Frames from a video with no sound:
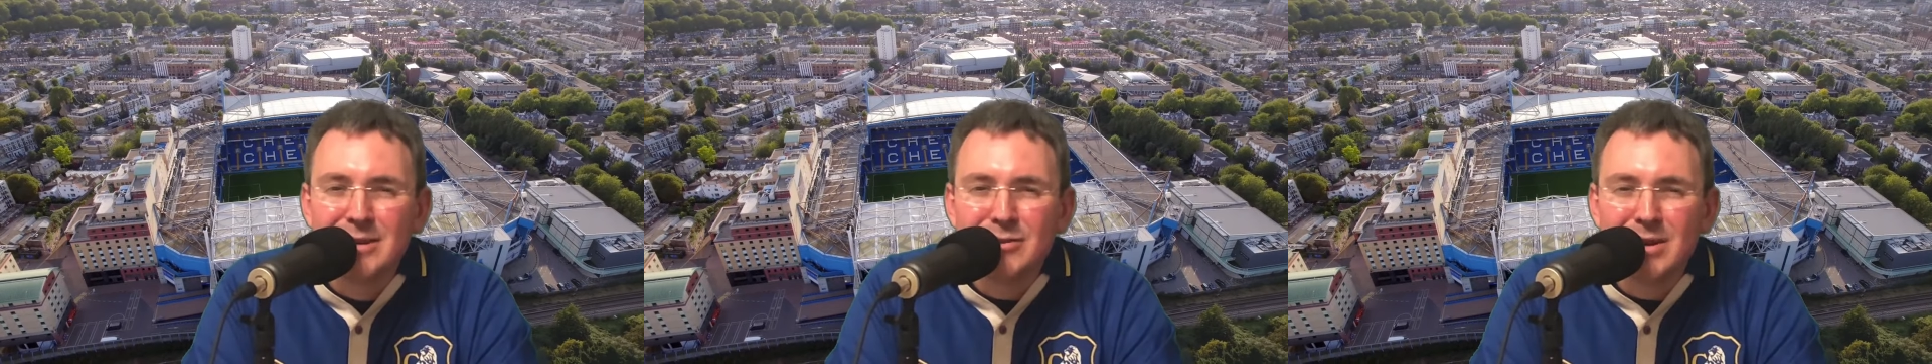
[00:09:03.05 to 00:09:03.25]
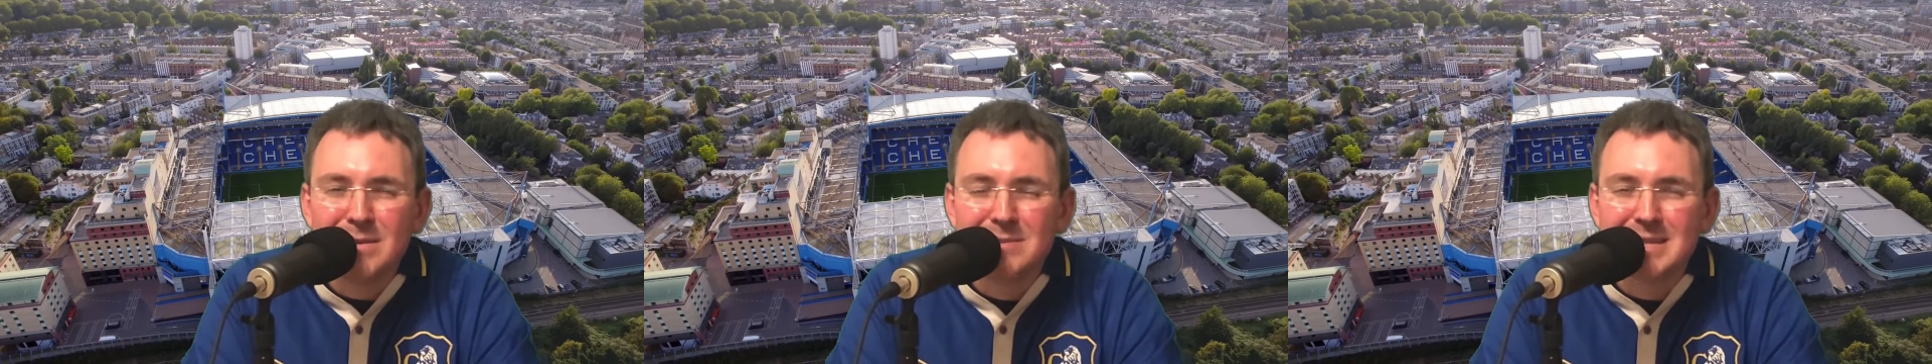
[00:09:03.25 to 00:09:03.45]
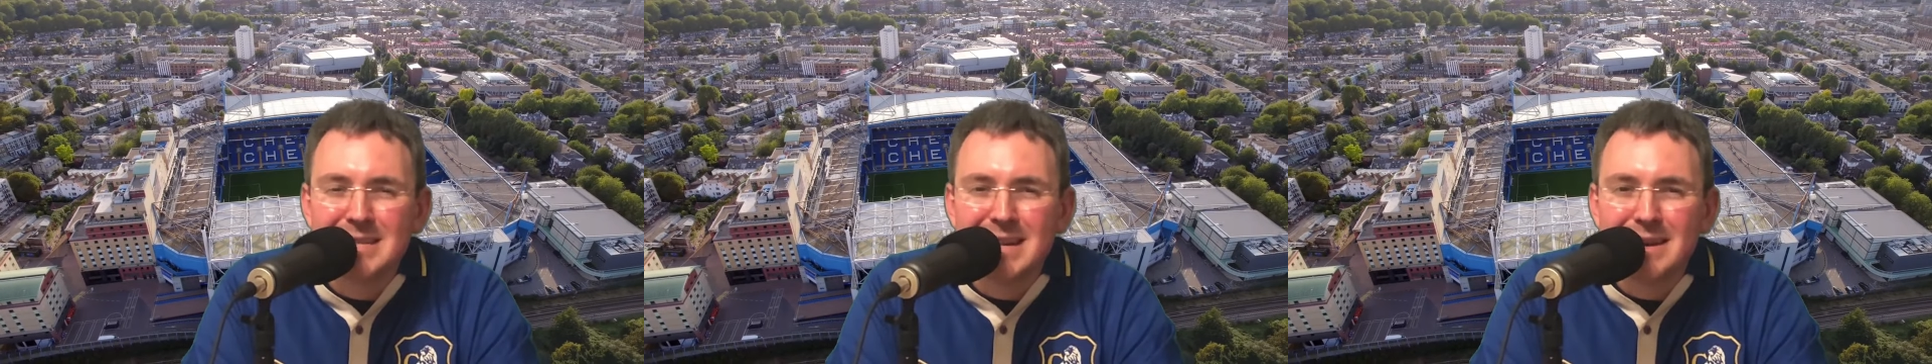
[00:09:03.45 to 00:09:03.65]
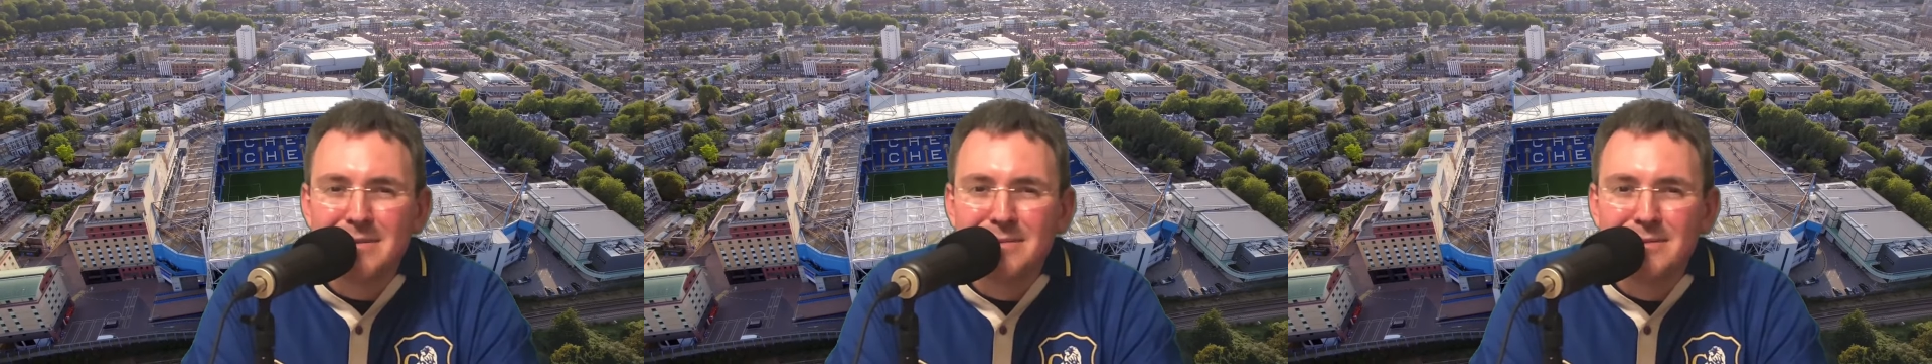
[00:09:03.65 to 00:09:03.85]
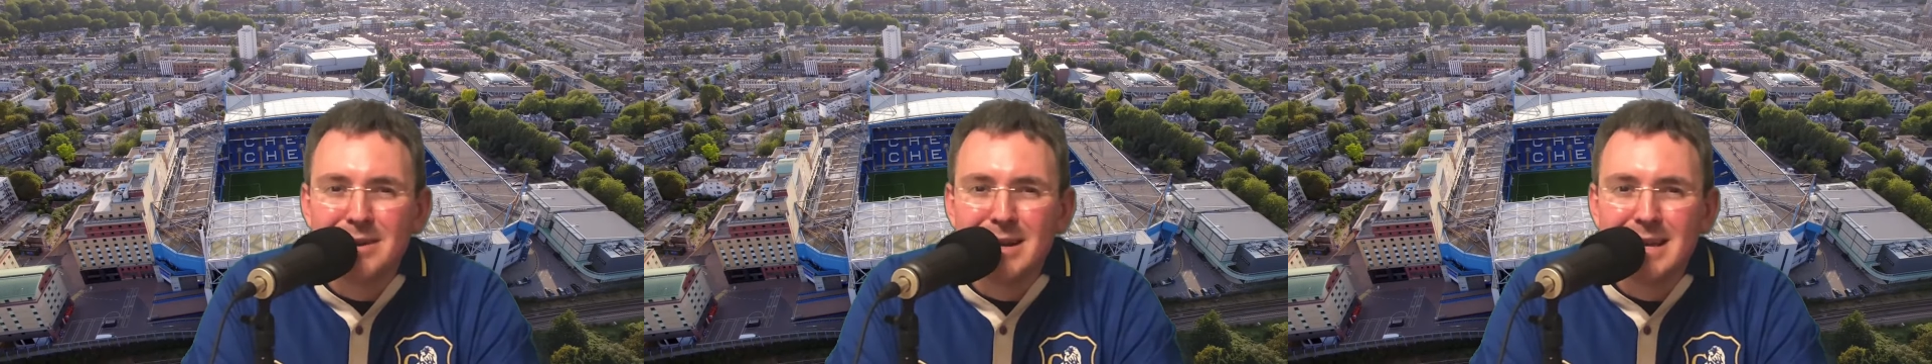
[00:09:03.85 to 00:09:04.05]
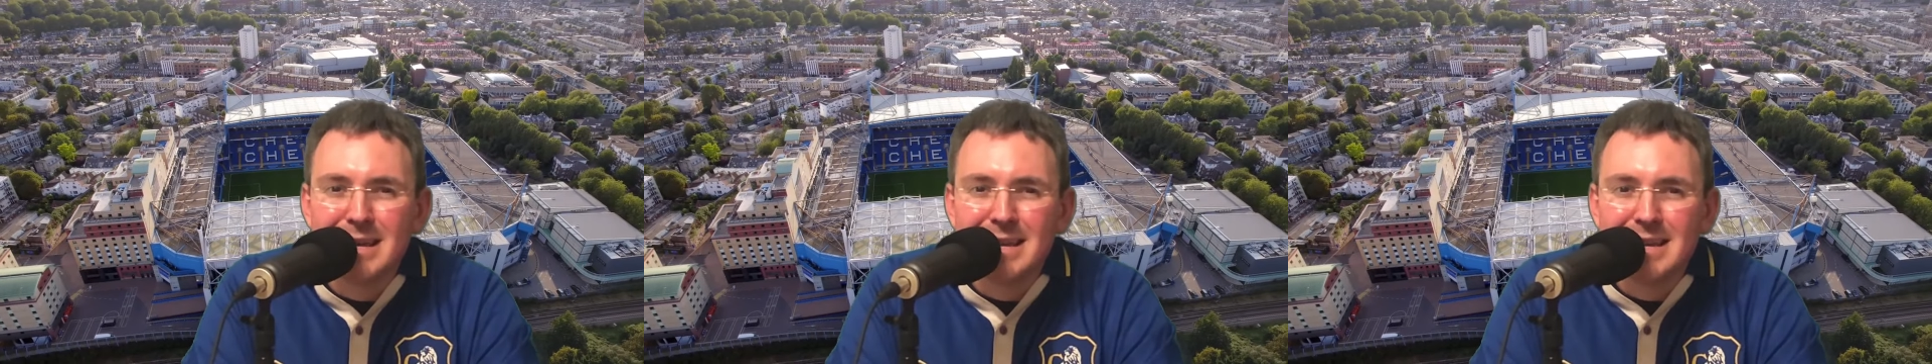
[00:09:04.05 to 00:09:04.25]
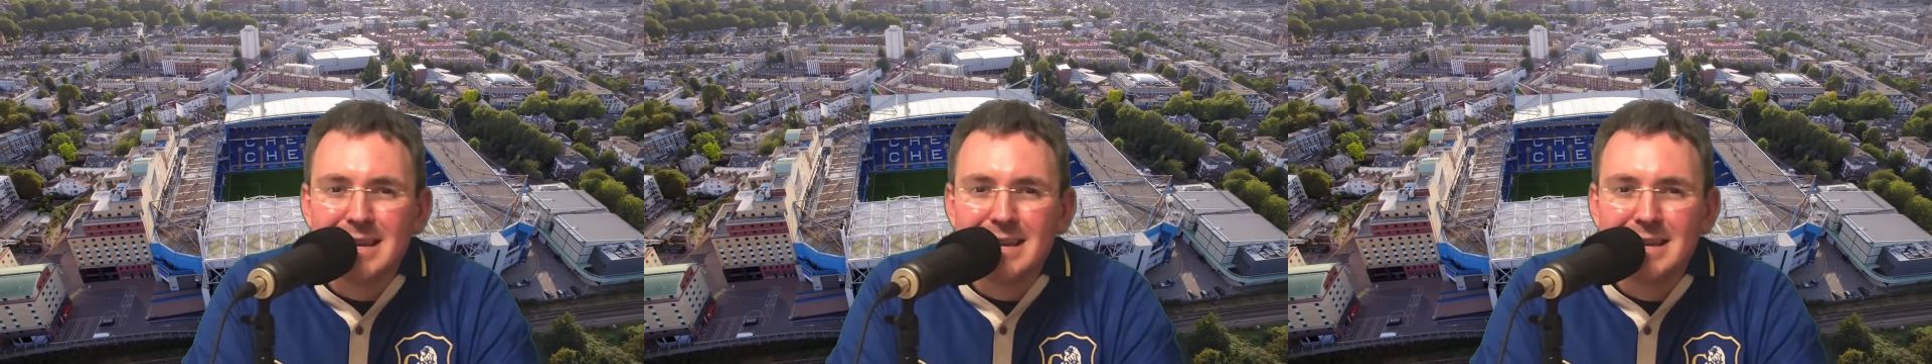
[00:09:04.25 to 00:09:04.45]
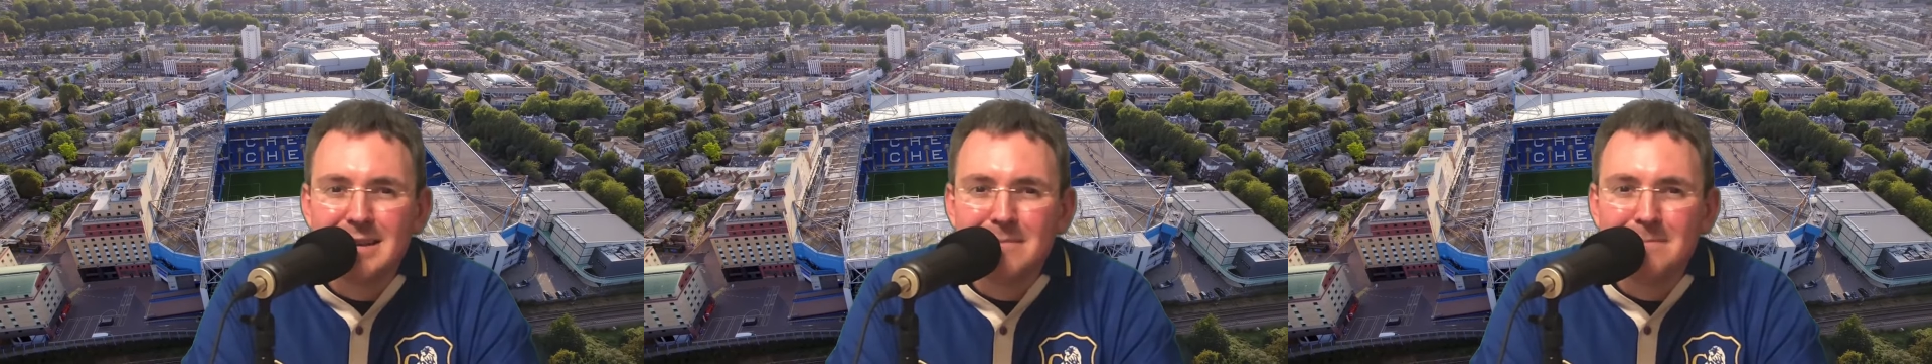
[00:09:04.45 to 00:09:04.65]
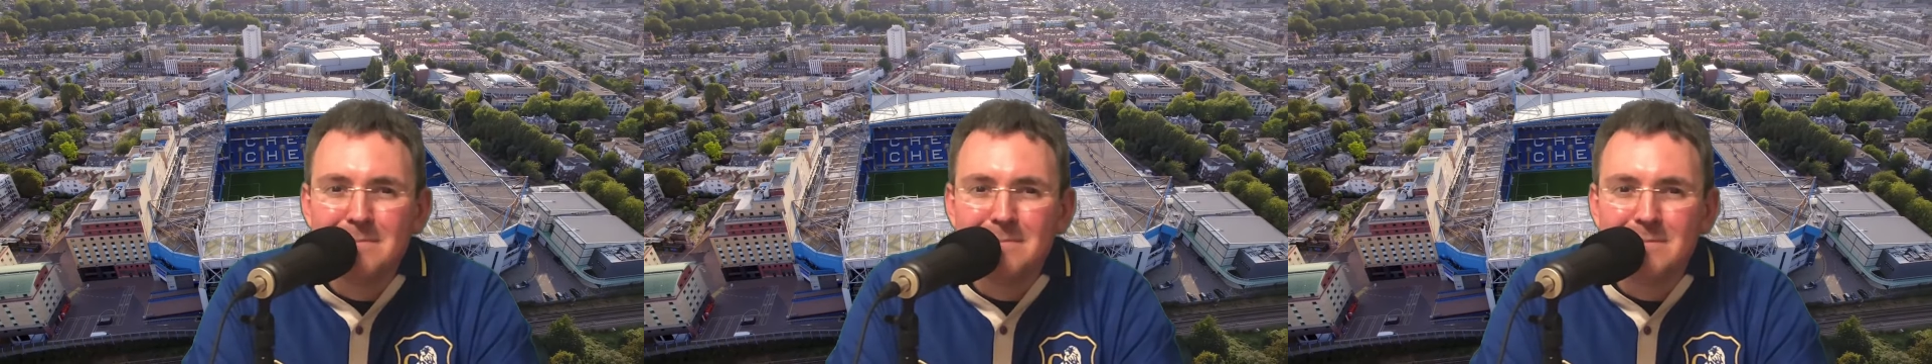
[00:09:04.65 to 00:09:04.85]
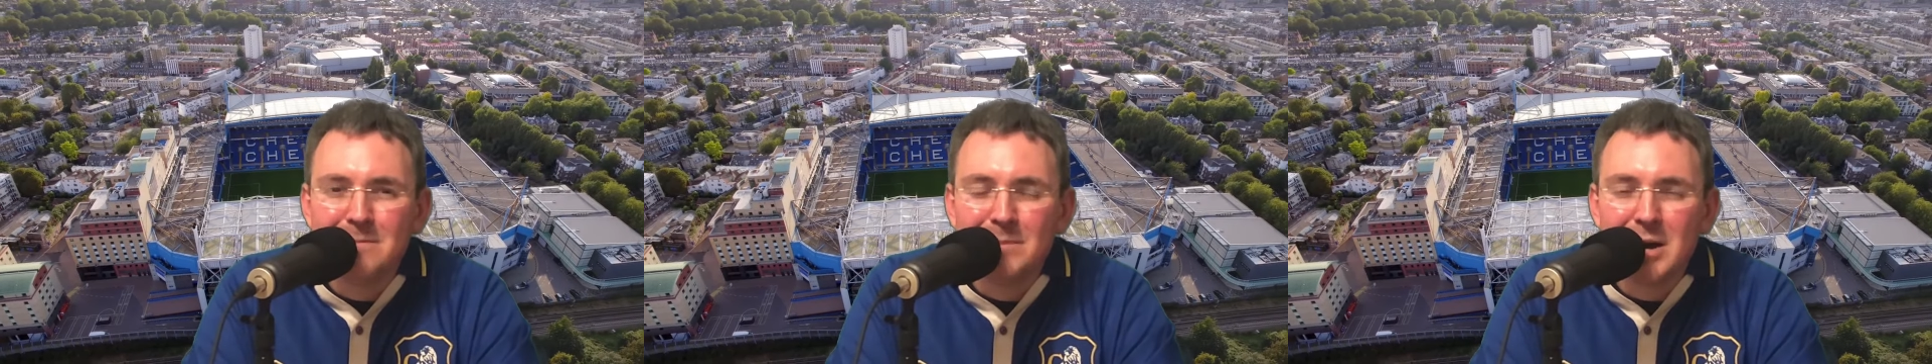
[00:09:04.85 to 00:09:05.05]
Dream stuff, really. And
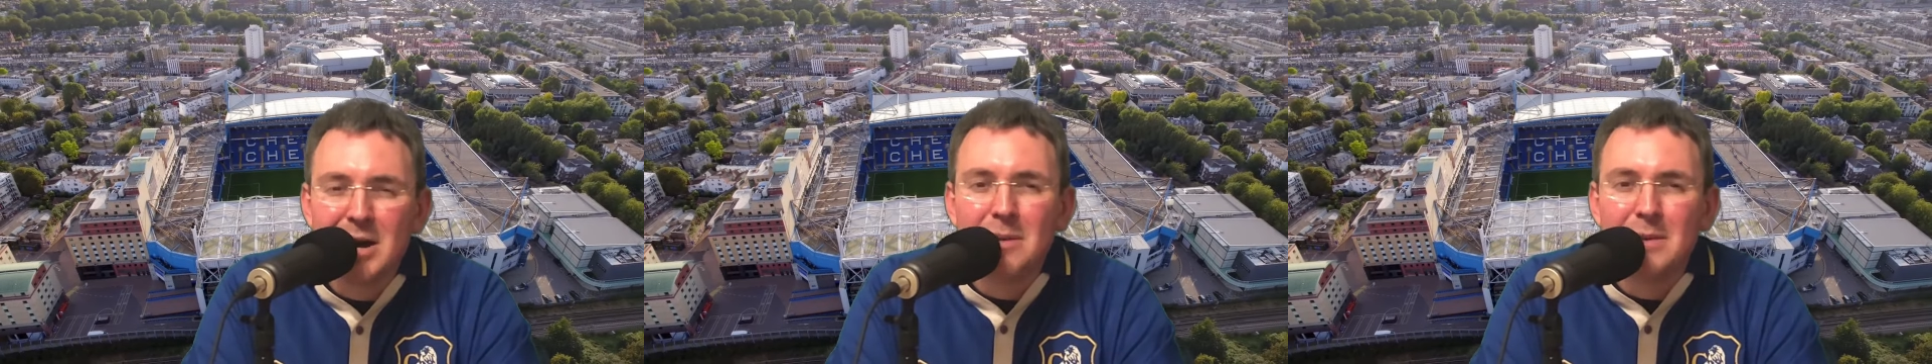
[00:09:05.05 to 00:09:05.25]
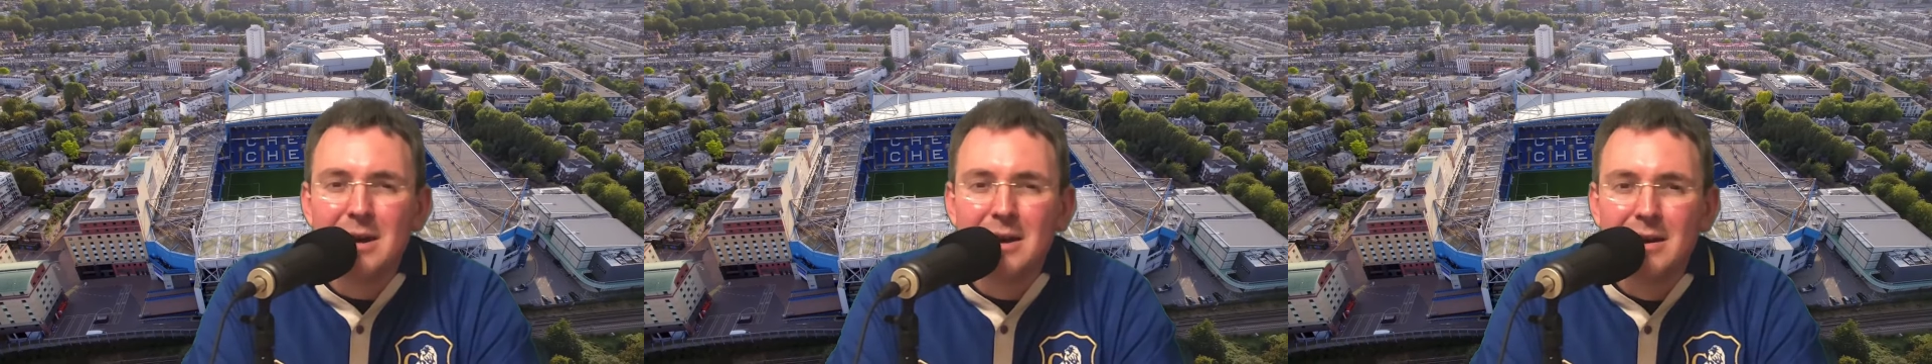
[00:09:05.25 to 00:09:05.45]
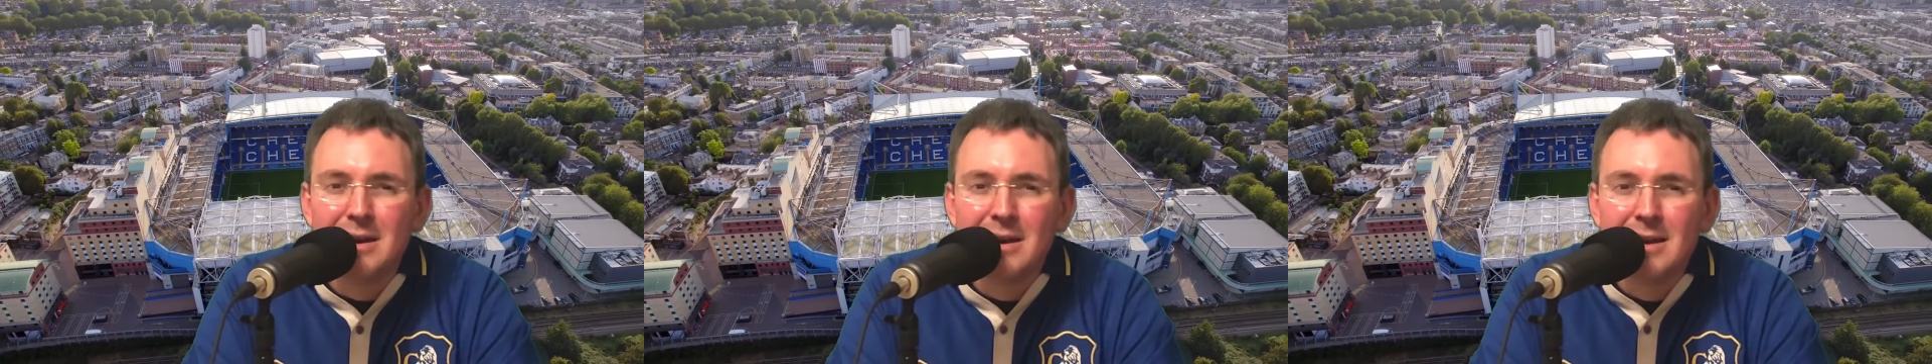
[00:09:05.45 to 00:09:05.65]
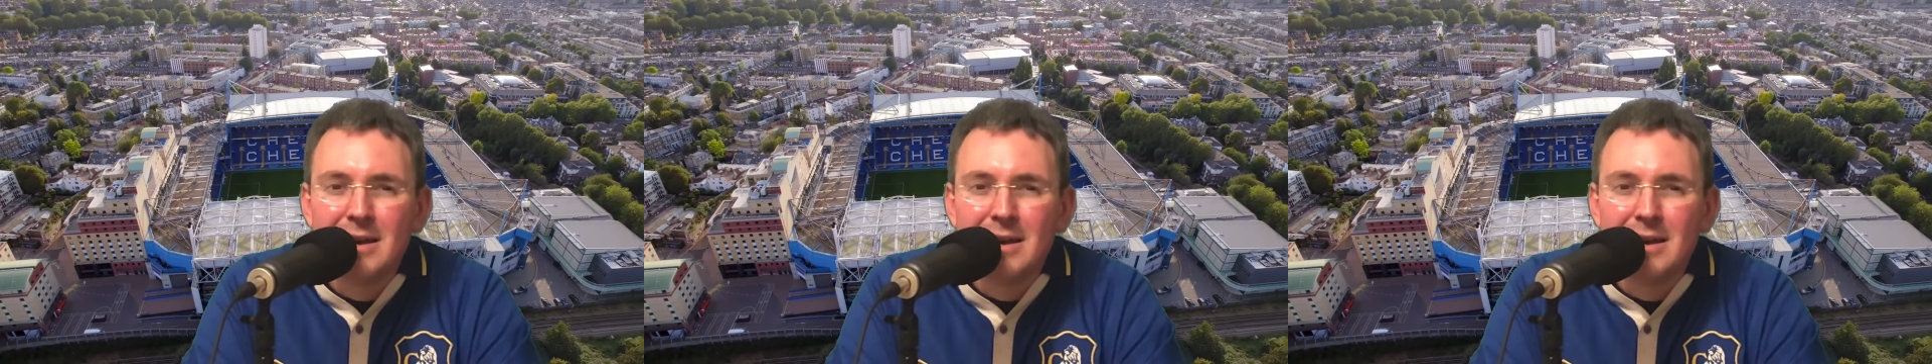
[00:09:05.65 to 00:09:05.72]
Palmer,